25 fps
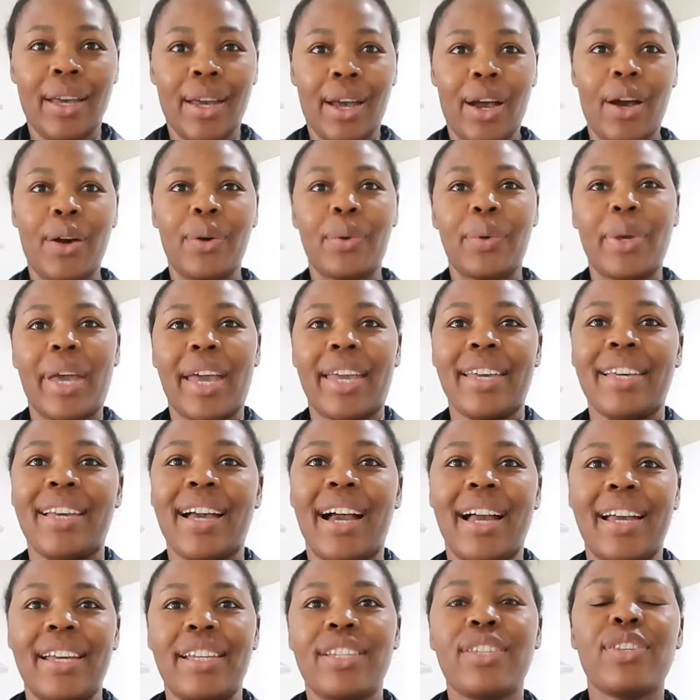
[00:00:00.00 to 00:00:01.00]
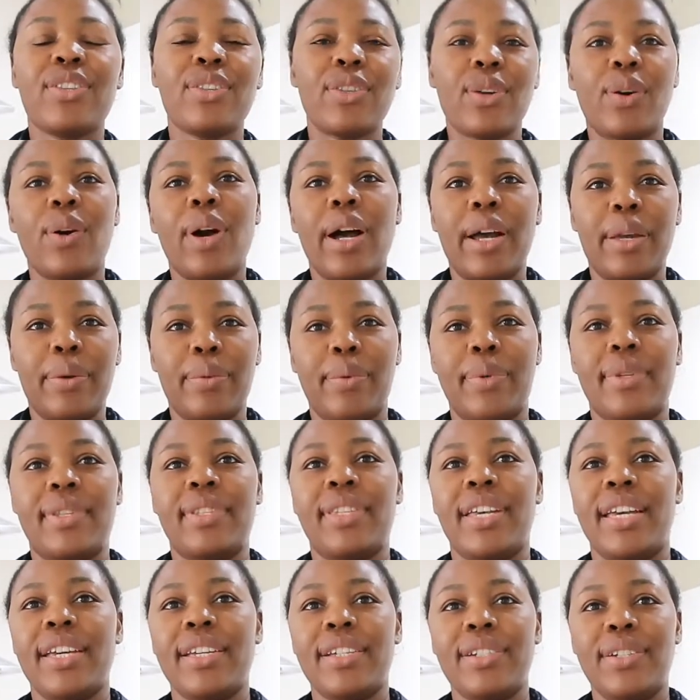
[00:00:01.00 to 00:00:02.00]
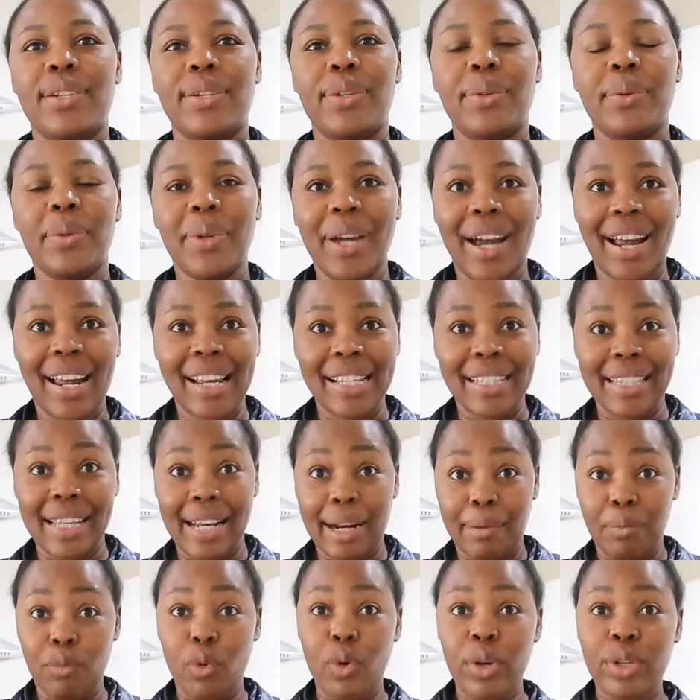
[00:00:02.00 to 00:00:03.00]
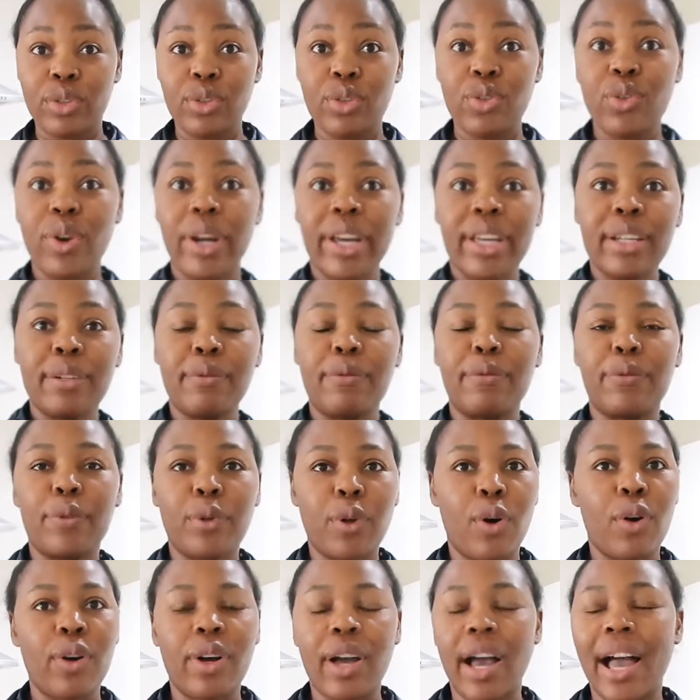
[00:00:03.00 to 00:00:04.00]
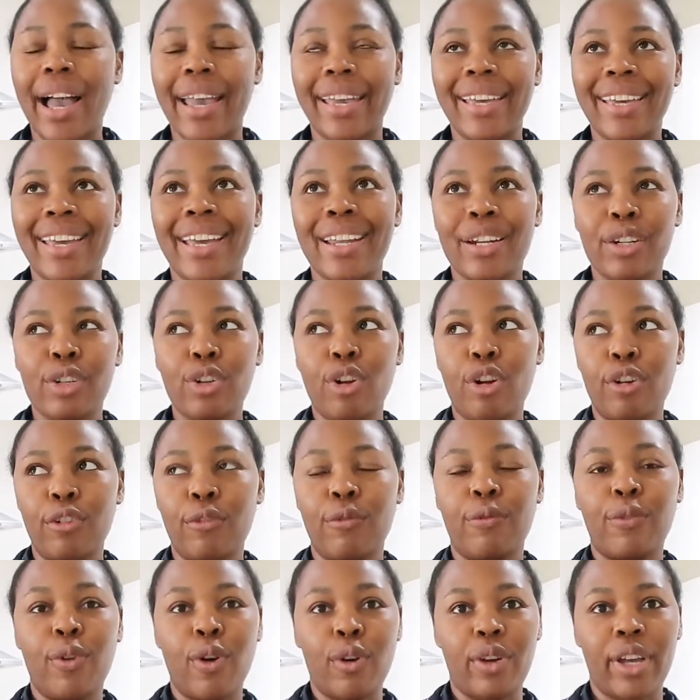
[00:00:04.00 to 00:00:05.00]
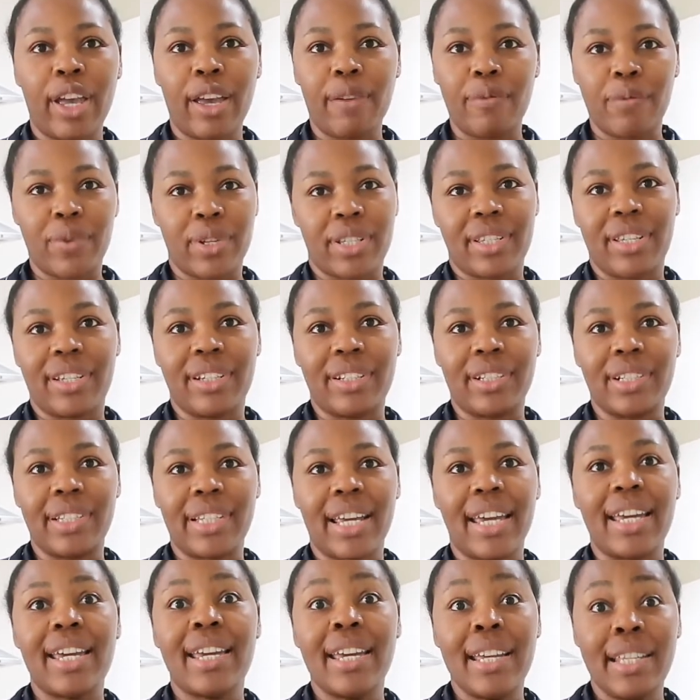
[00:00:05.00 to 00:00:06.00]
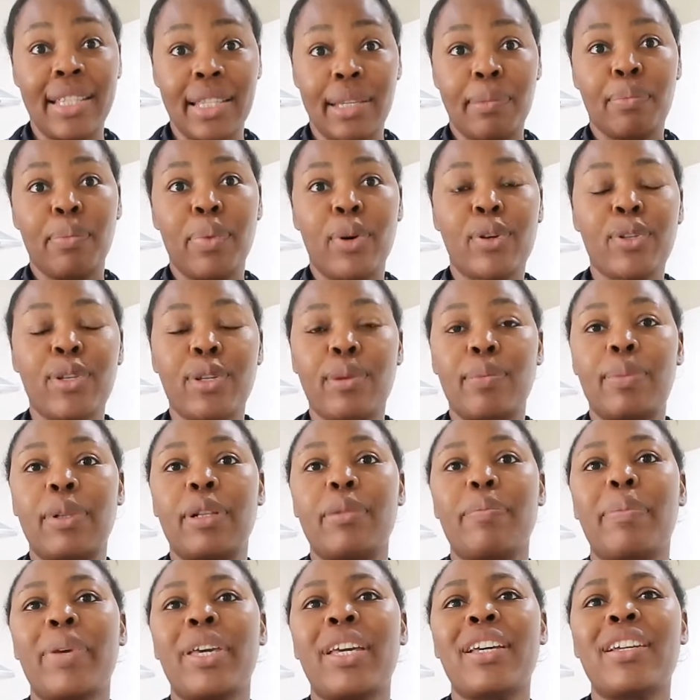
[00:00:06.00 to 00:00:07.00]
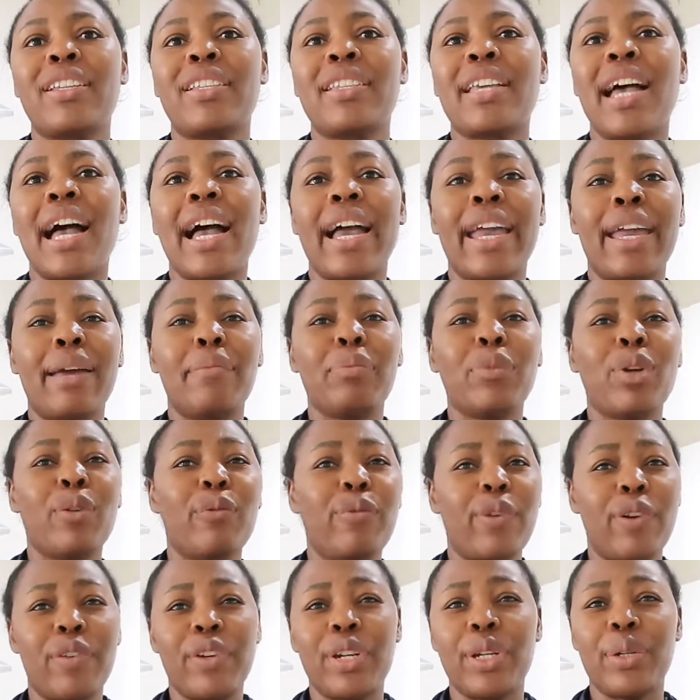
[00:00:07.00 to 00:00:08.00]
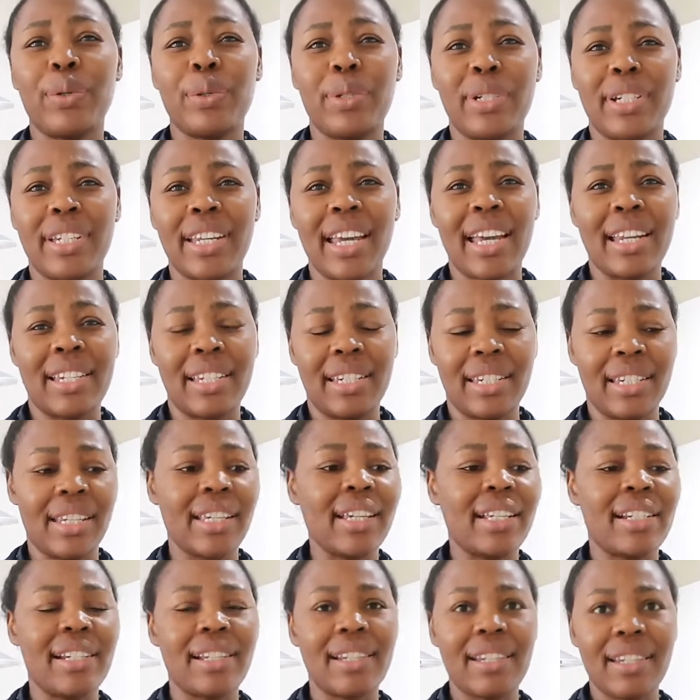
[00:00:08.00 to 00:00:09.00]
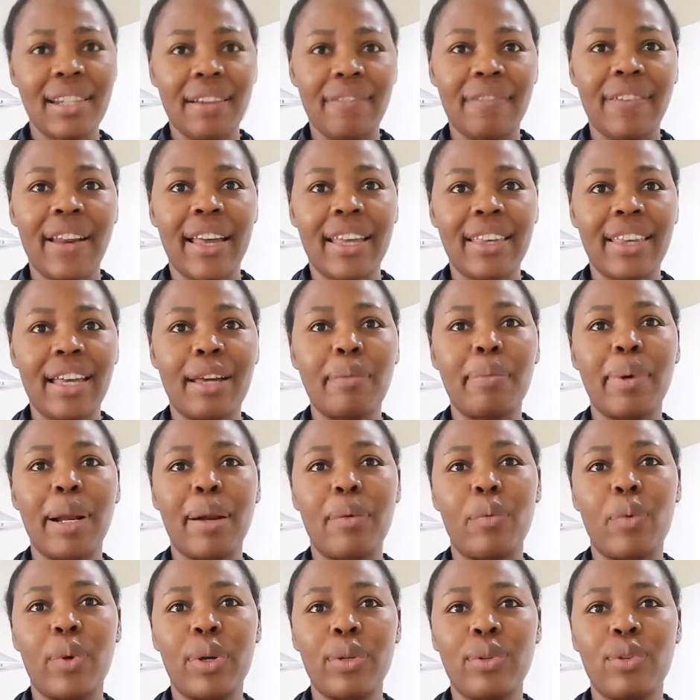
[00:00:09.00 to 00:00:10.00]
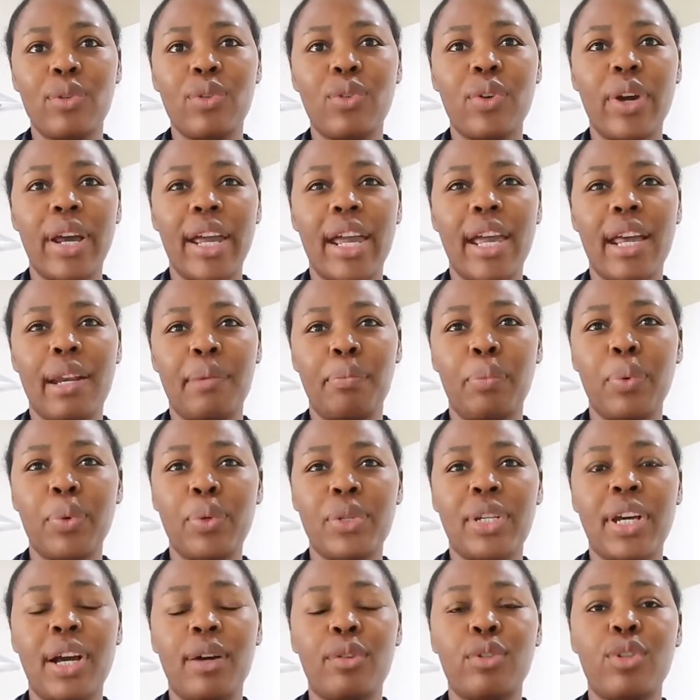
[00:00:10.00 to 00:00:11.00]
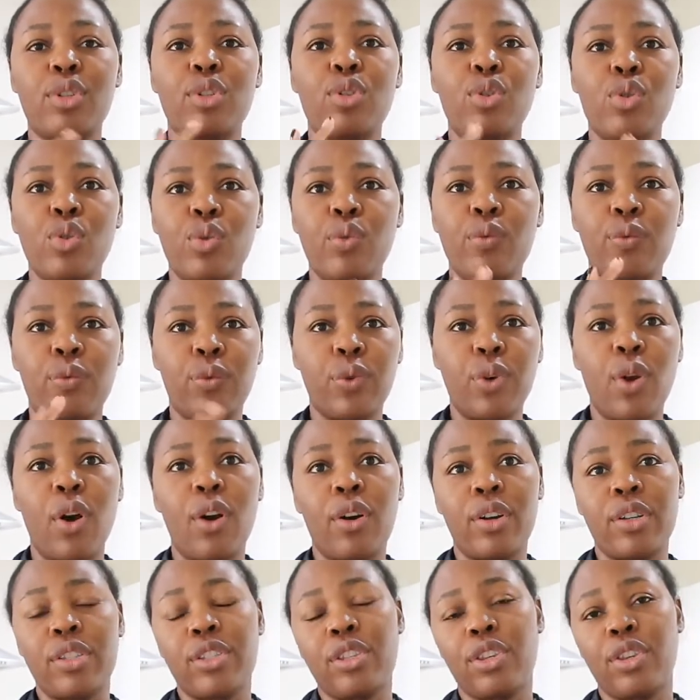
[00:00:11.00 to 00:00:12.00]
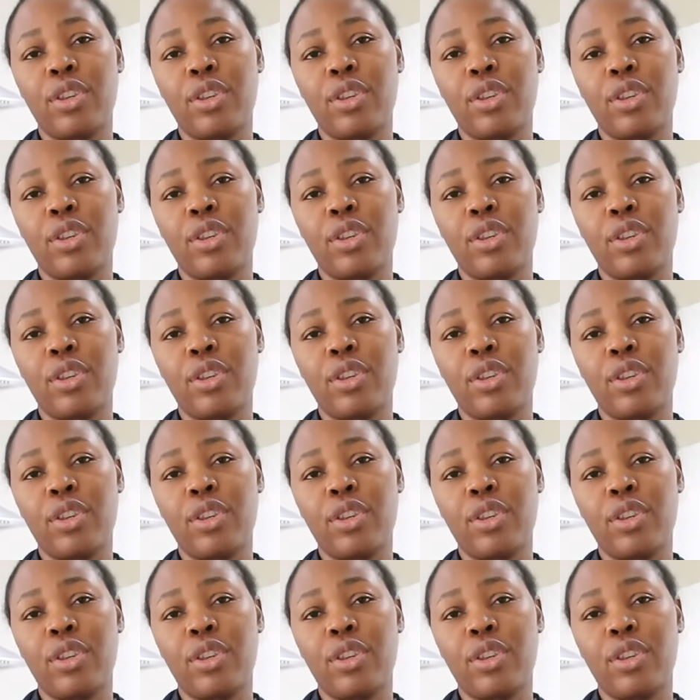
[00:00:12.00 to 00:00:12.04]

Okay guys, so I was saying to you guys that I'm going to try and vlog. I cannot vlog every single day. It's impossible because I am not very good at editing and stuff like that, but I'm going to try and put out 2 vlogs